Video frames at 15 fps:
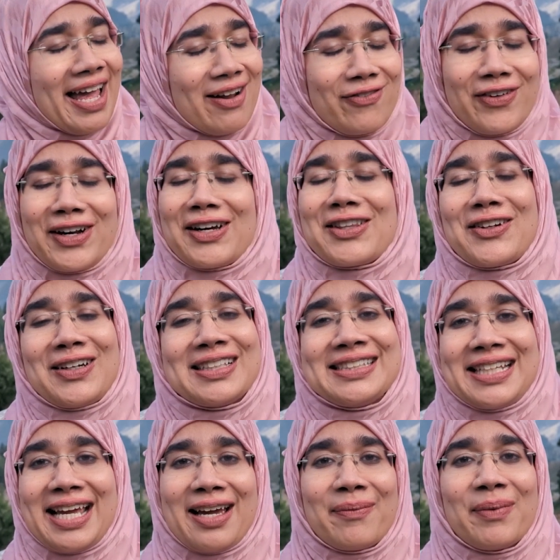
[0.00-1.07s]
every other
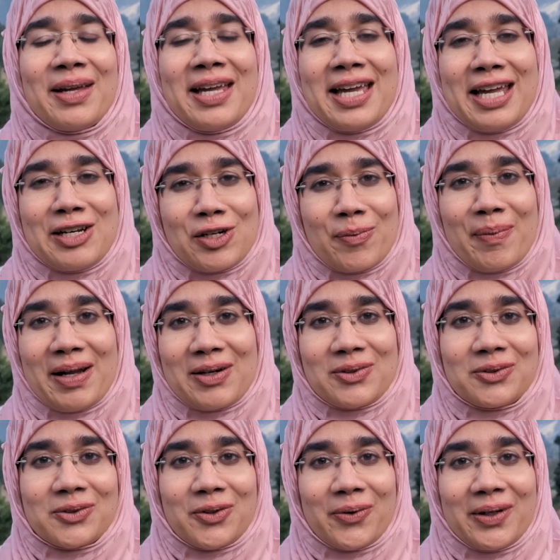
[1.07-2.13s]
exam in your
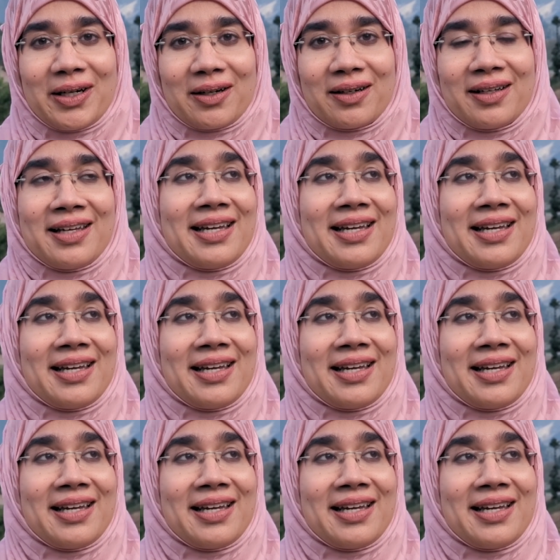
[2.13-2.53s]
medical career.